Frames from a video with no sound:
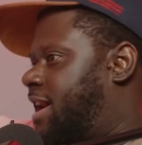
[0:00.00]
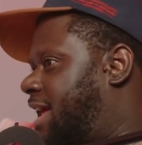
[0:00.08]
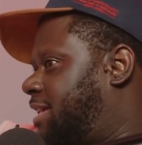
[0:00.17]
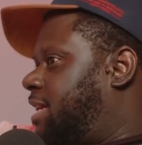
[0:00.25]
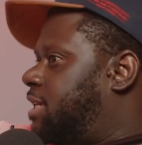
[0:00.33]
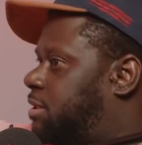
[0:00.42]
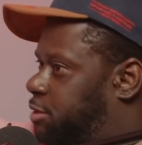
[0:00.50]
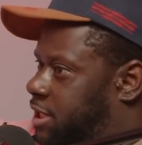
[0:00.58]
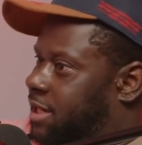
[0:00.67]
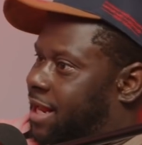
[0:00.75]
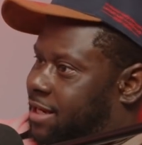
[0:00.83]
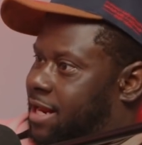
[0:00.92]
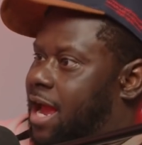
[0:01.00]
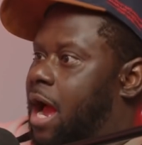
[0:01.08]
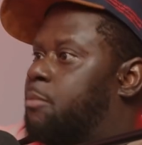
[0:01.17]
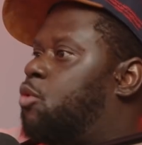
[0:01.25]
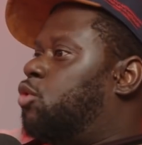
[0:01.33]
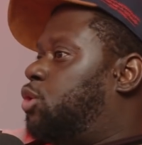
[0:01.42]
I did some shit like that,
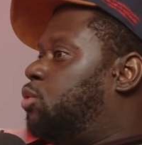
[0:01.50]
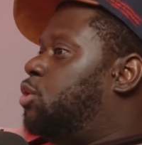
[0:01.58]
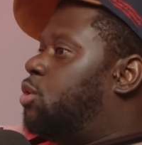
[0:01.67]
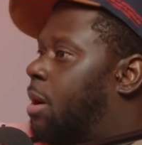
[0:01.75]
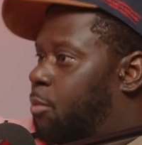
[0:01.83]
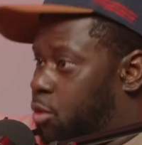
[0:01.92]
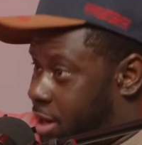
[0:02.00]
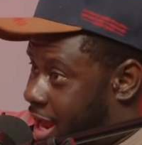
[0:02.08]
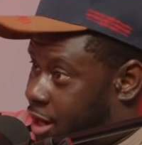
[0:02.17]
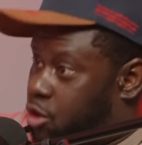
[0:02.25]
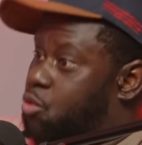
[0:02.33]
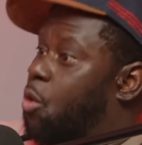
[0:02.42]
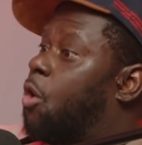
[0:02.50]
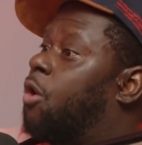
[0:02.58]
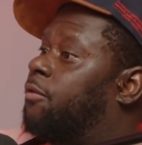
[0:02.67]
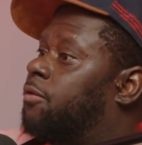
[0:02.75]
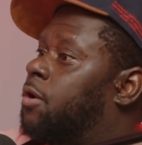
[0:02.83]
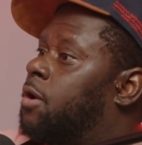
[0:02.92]
I'm gonna do you. I'm gonna knock you off.